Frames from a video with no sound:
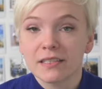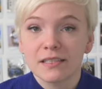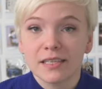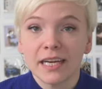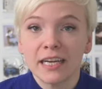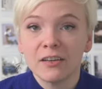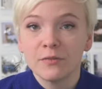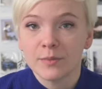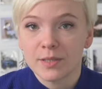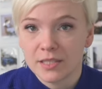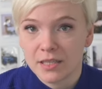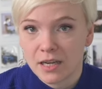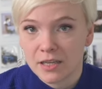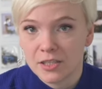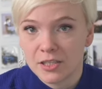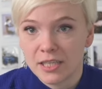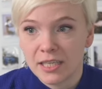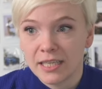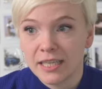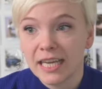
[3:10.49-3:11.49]
state of
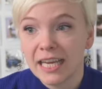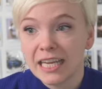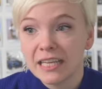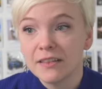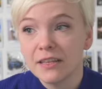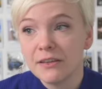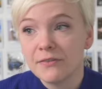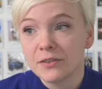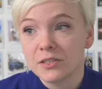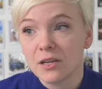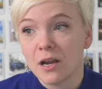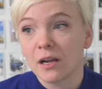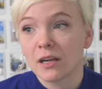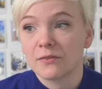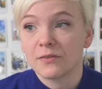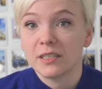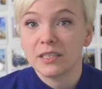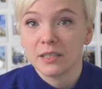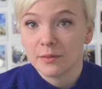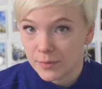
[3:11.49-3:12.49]
misogyny in the
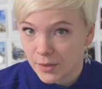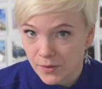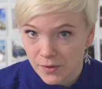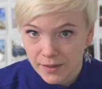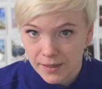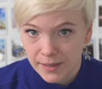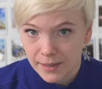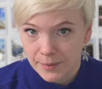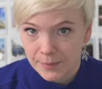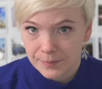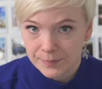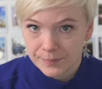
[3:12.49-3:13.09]
photography community.